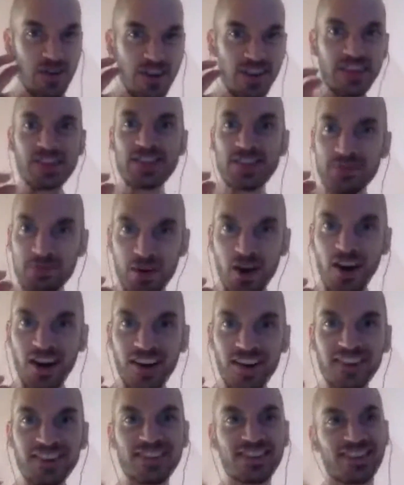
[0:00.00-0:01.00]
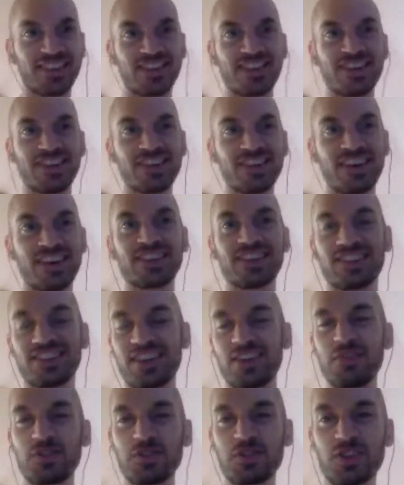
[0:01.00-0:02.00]
out really small, I
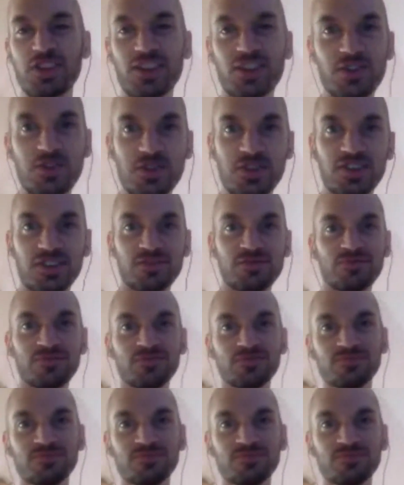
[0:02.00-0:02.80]
thought that was really cool.